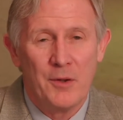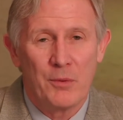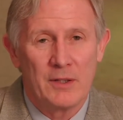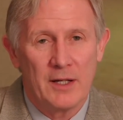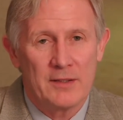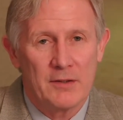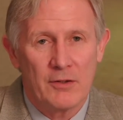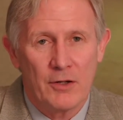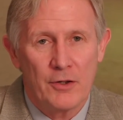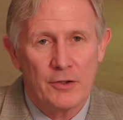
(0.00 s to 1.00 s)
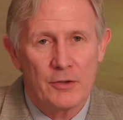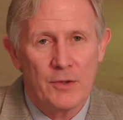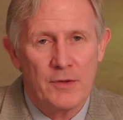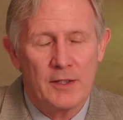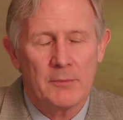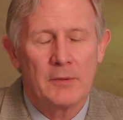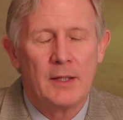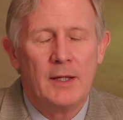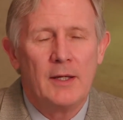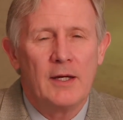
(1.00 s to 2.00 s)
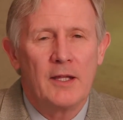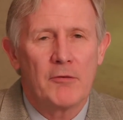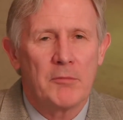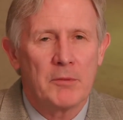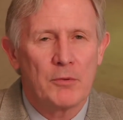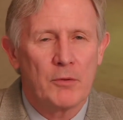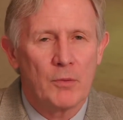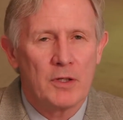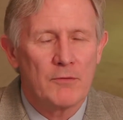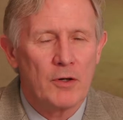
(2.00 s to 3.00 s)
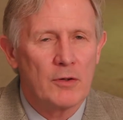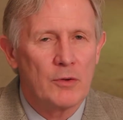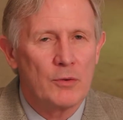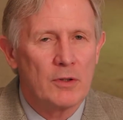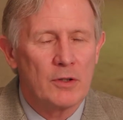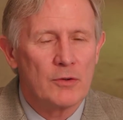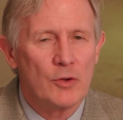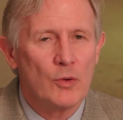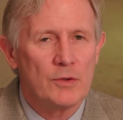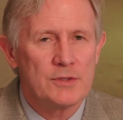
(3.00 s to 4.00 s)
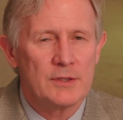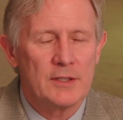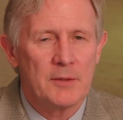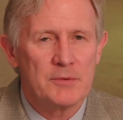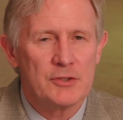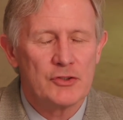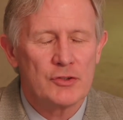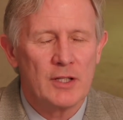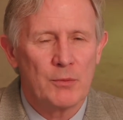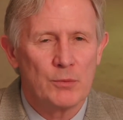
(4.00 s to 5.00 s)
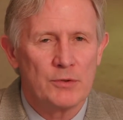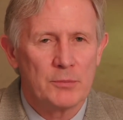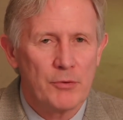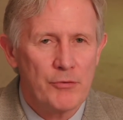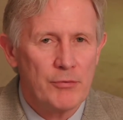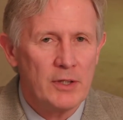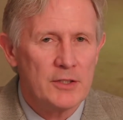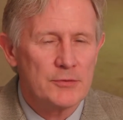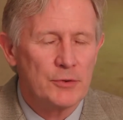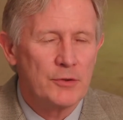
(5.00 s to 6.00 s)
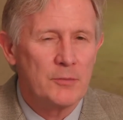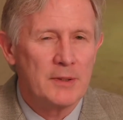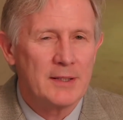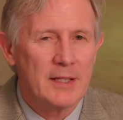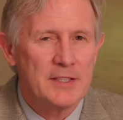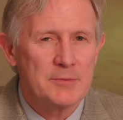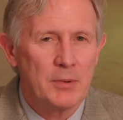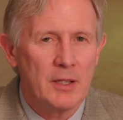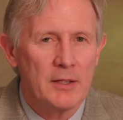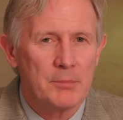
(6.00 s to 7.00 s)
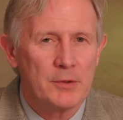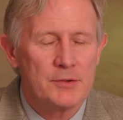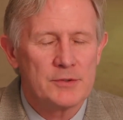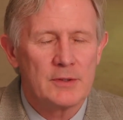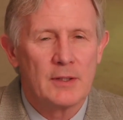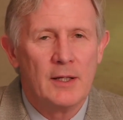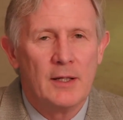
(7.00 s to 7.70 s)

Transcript: We're not there to argue with him. And then remember, one of our goals in the deposition, that rule number 3, is for you to be a nice, polite person.